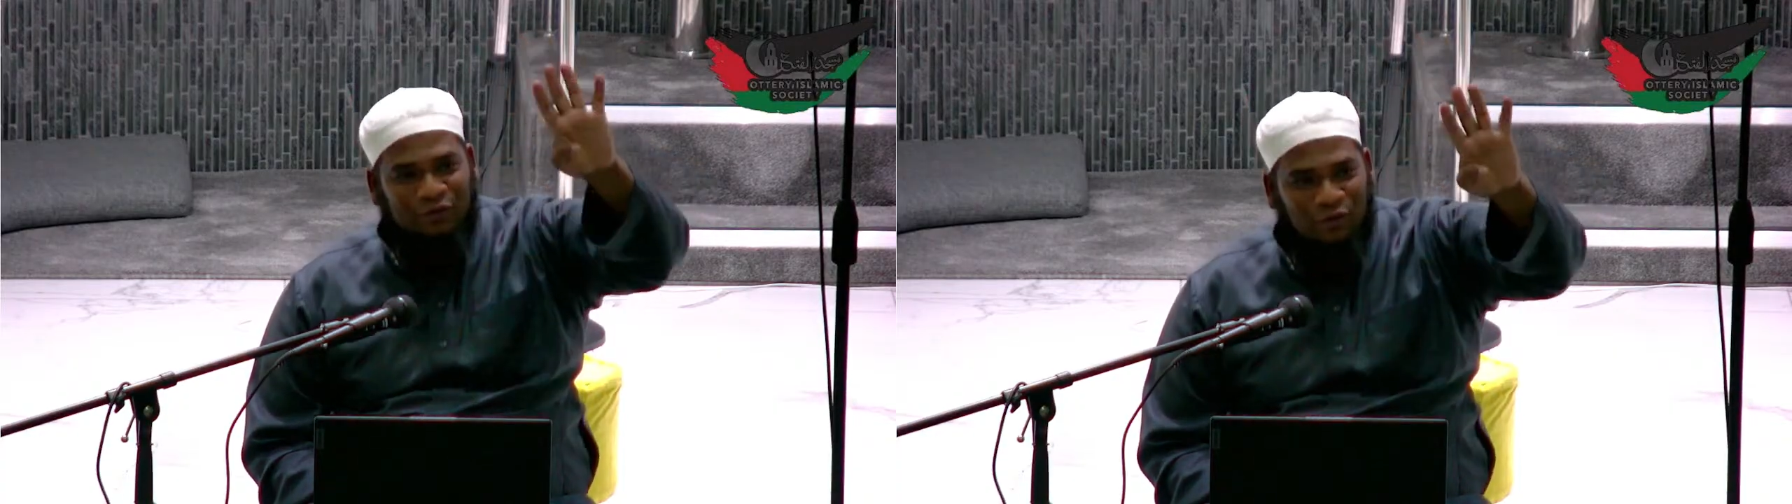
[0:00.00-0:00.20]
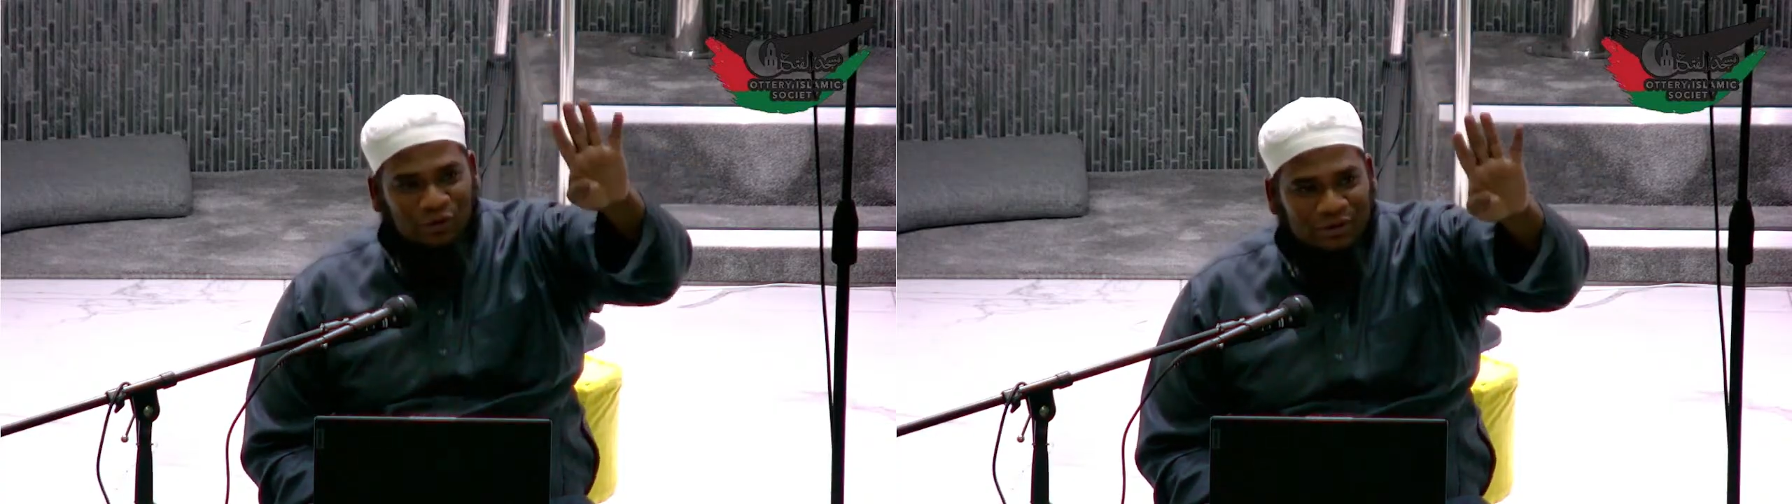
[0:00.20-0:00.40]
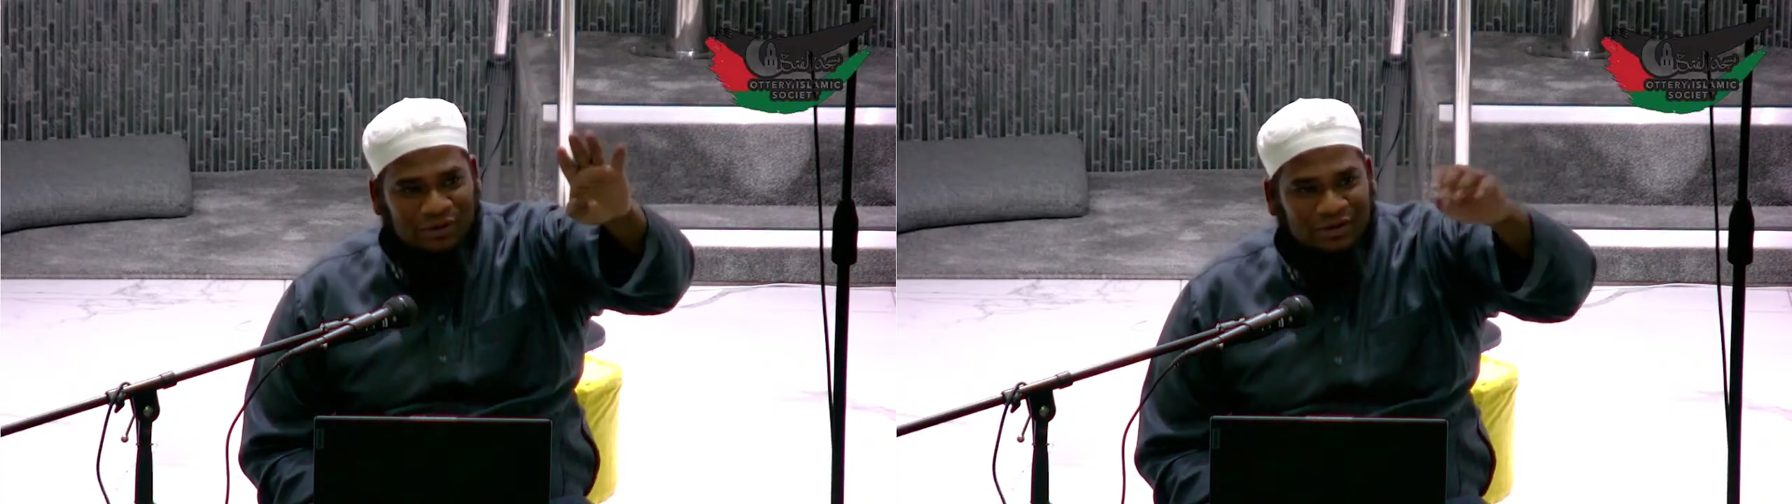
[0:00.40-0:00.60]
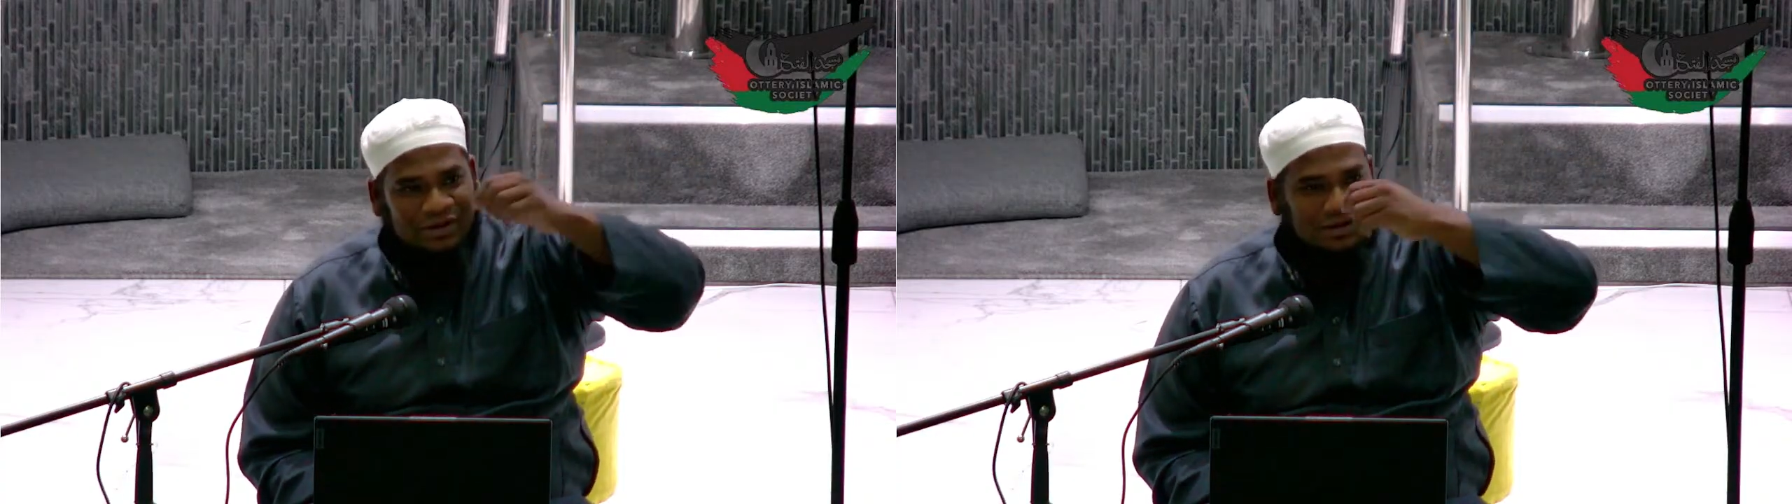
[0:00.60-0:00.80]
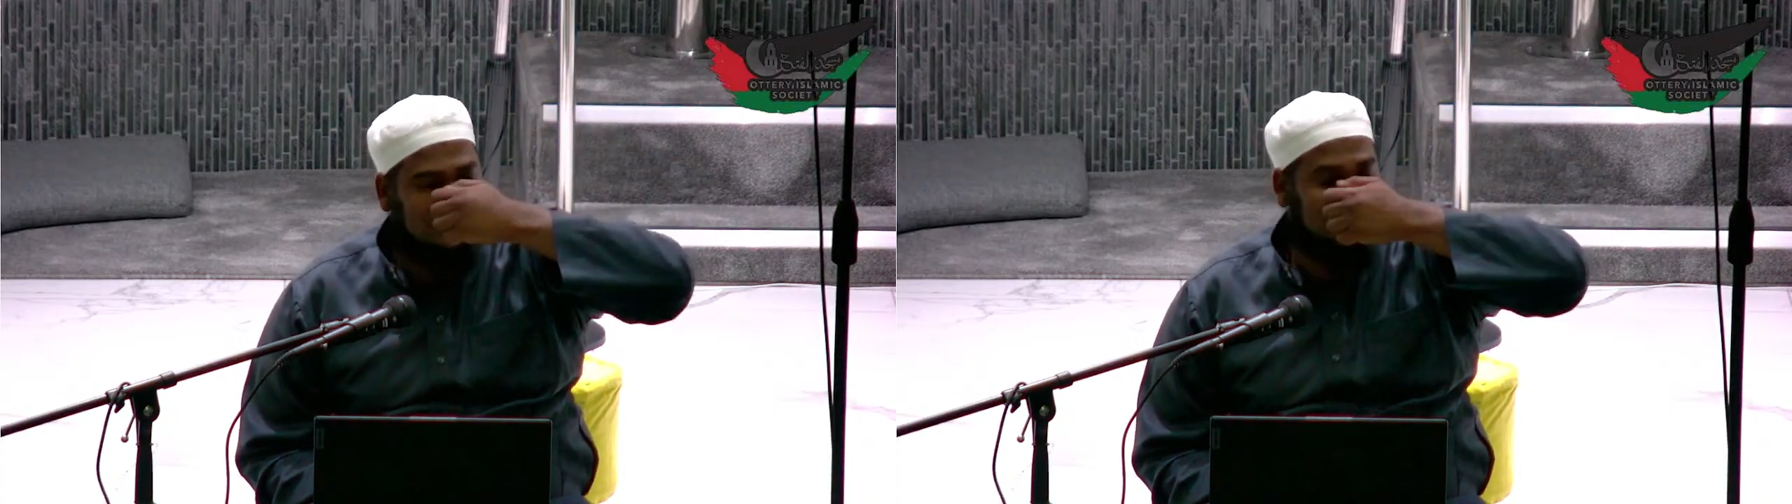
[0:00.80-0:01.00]
4.
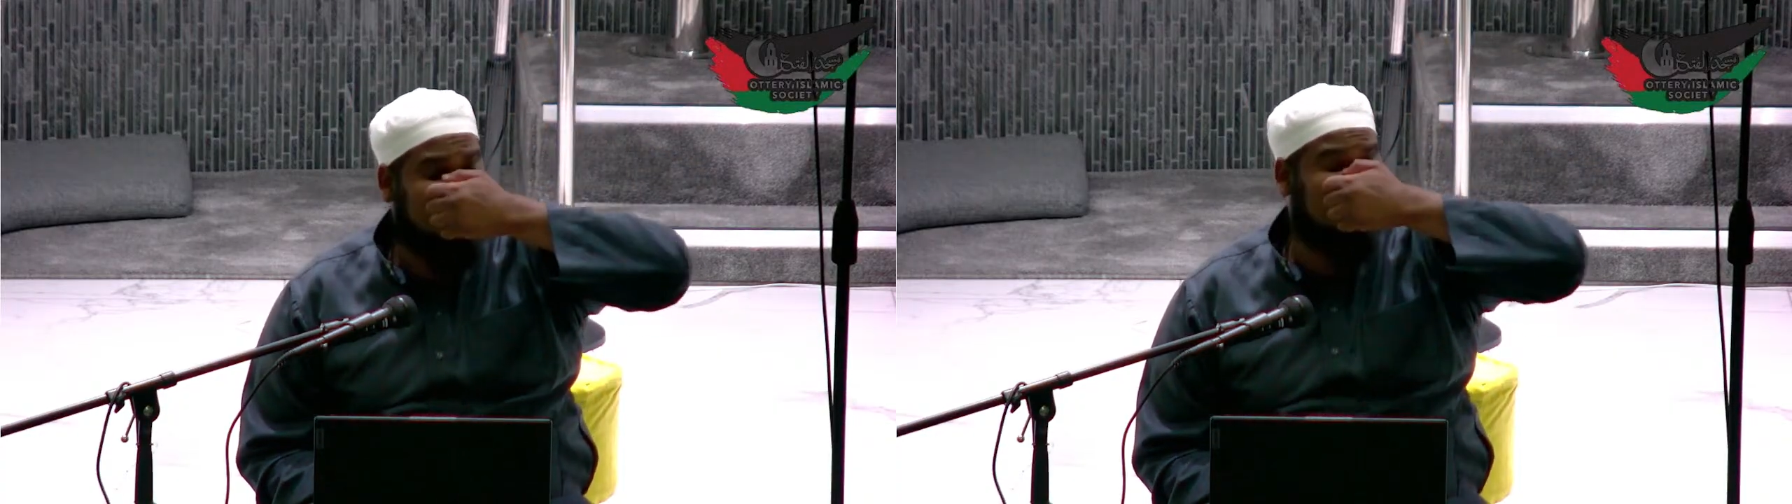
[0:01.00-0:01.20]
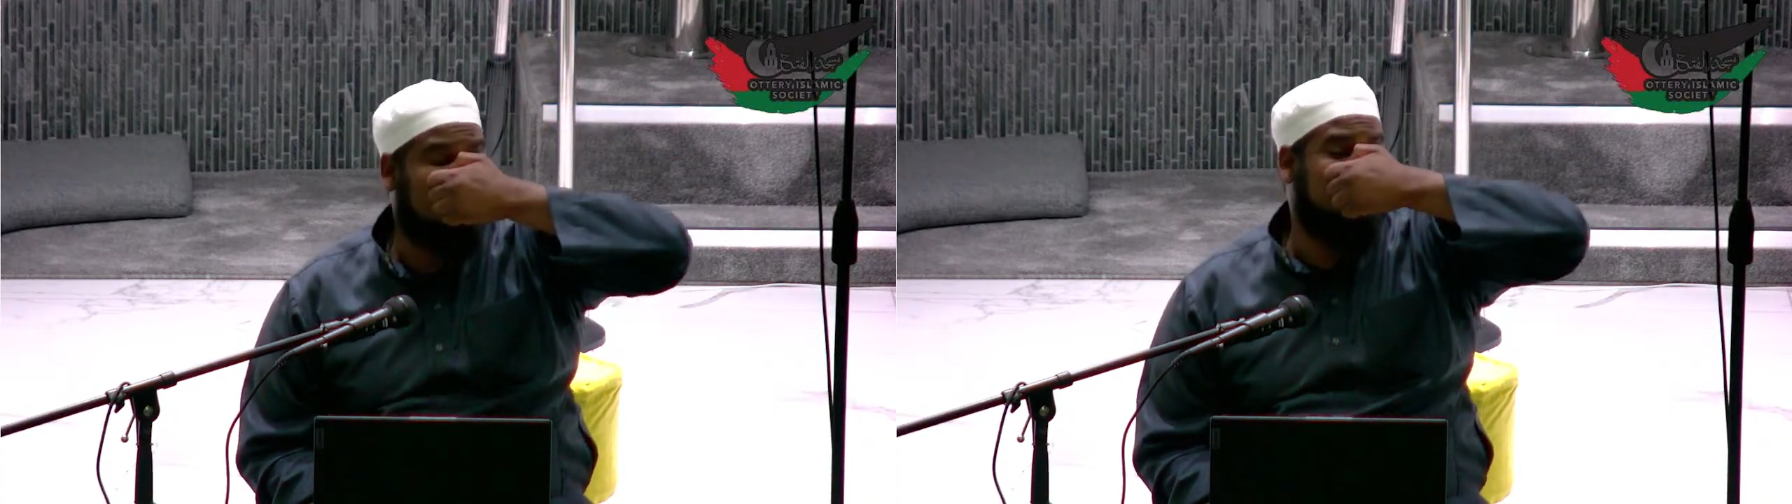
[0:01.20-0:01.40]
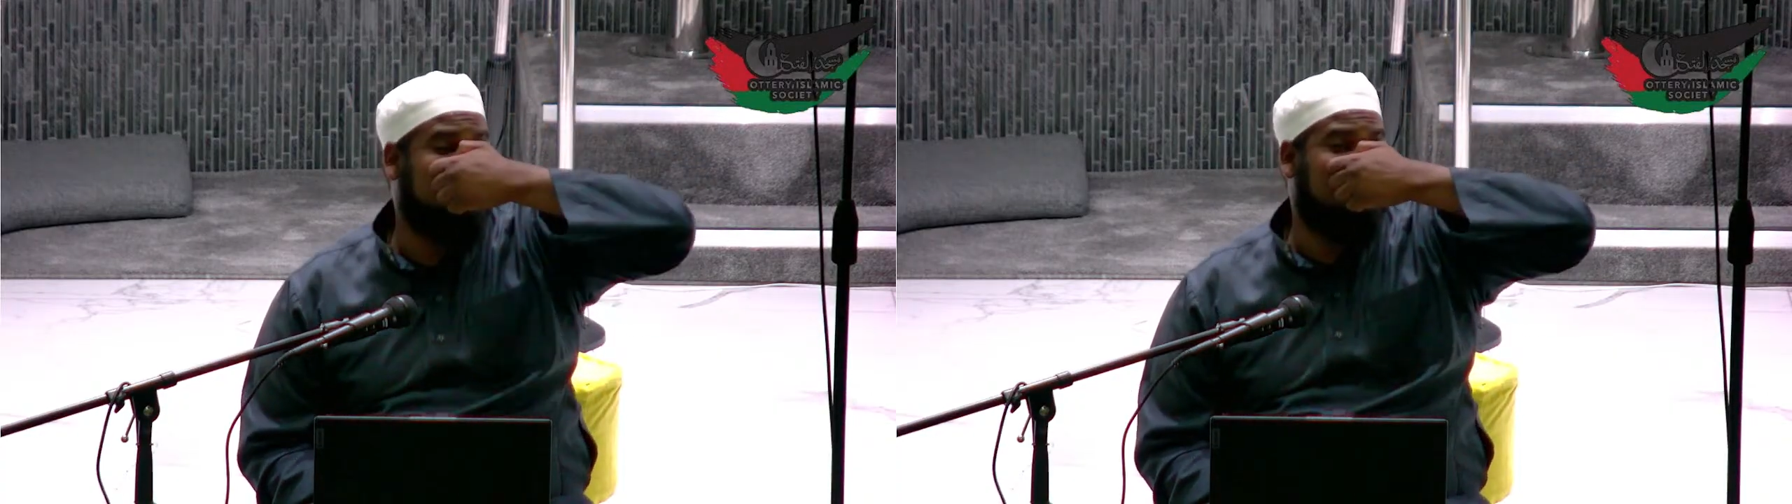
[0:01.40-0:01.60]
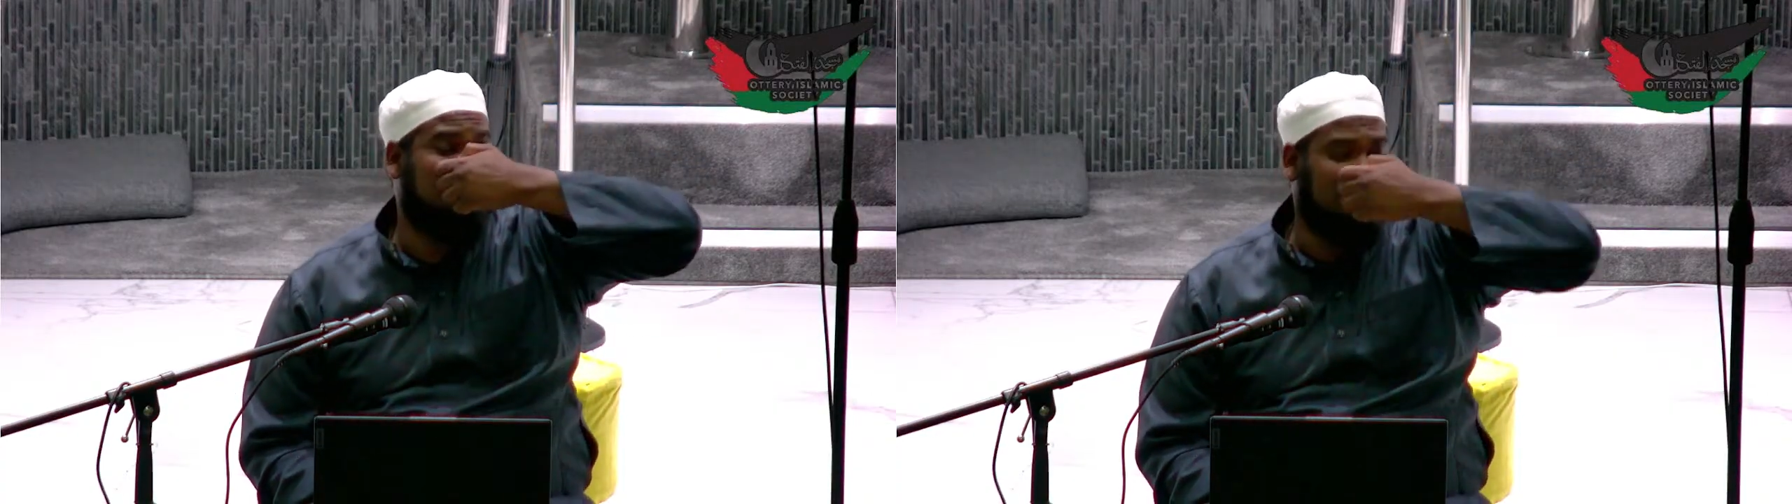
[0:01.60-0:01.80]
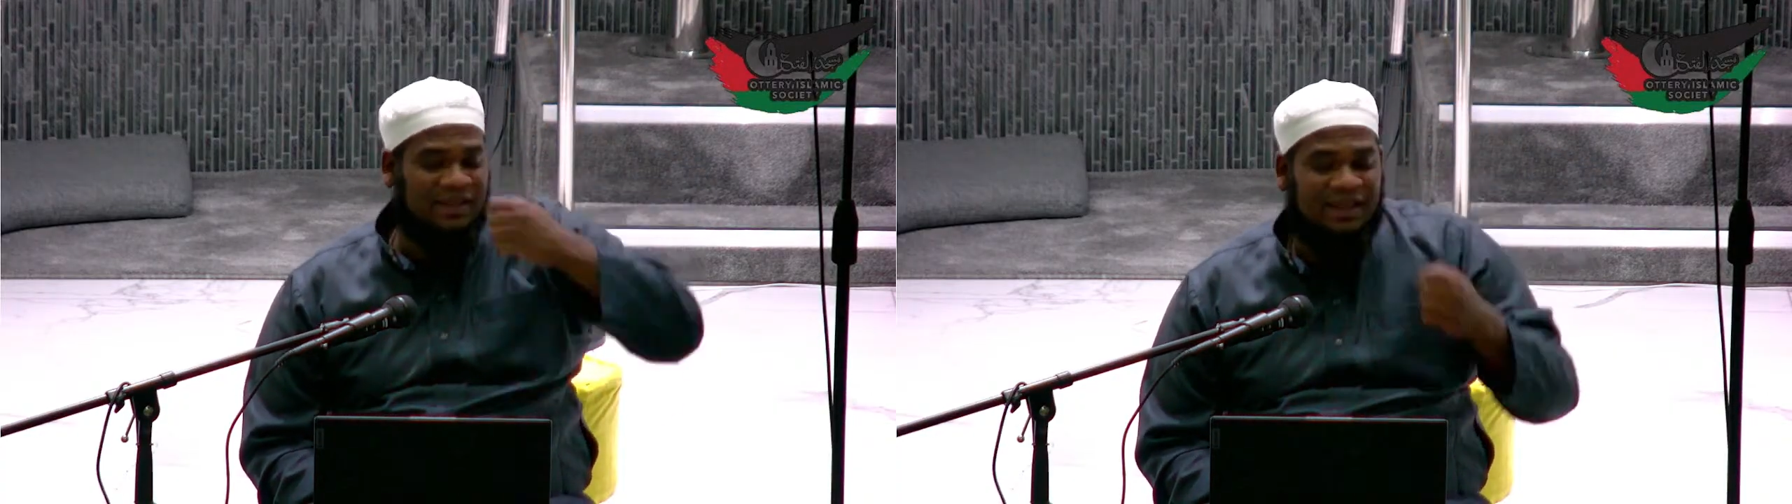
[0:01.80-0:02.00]
The first
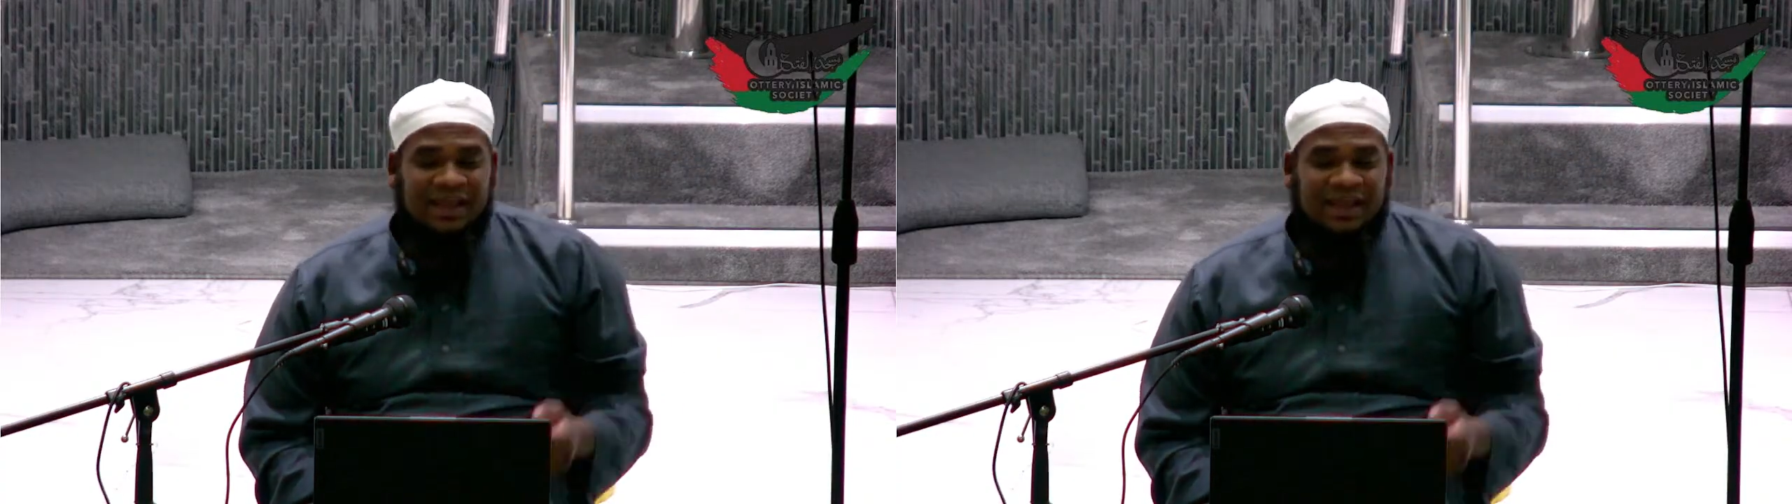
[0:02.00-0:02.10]
lesson.